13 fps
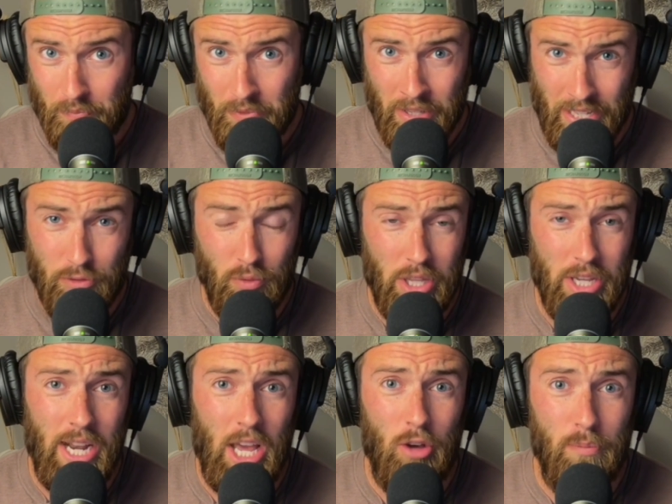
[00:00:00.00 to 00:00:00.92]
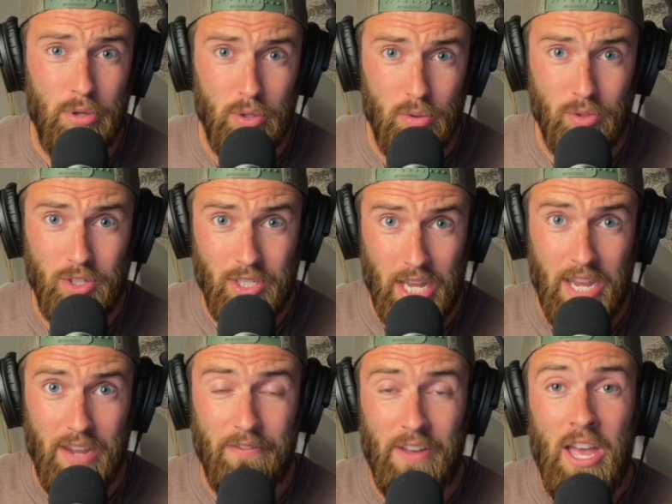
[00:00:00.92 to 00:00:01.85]
that's really going to help you
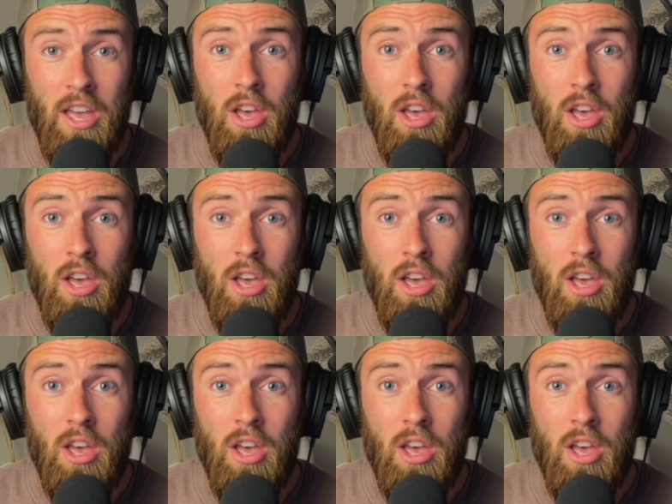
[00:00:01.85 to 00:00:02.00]
save